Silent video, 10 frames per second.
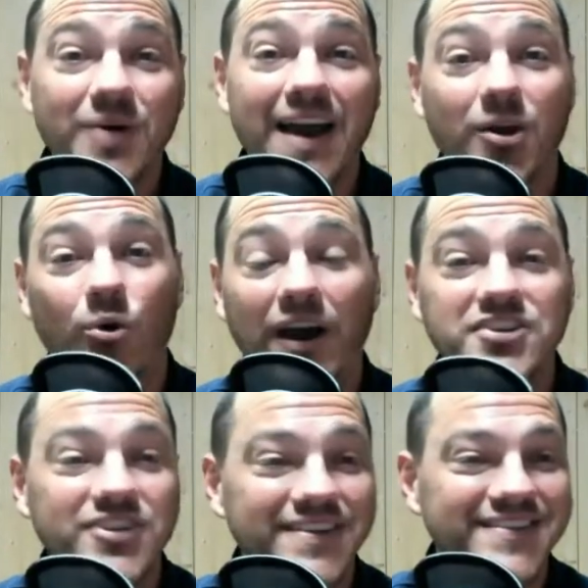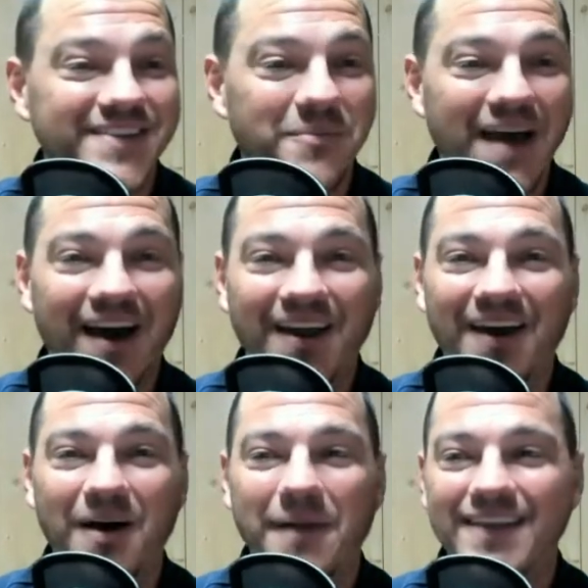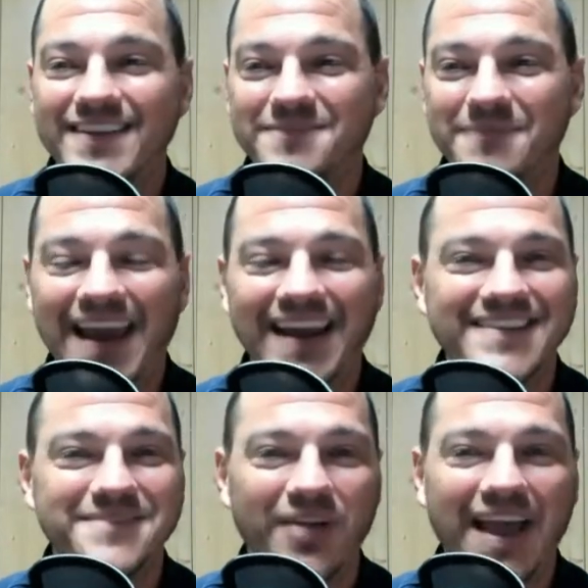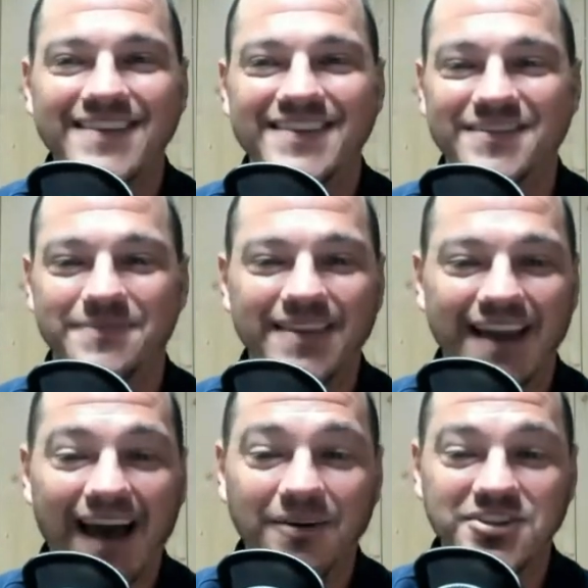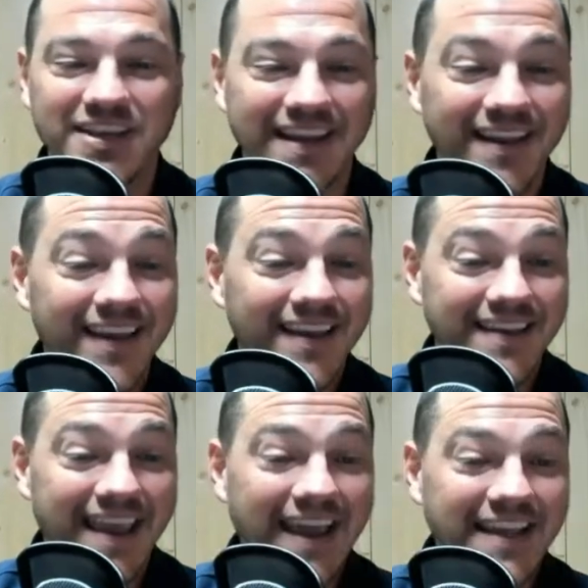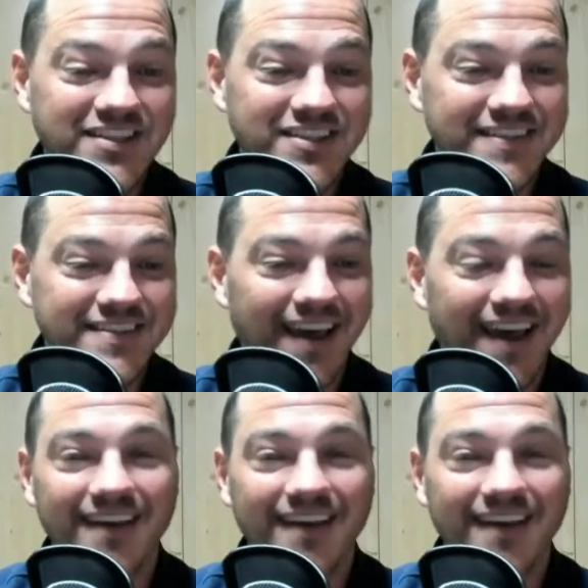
a lot of questions about this man and his plans and his methodology. And yeah, he's just,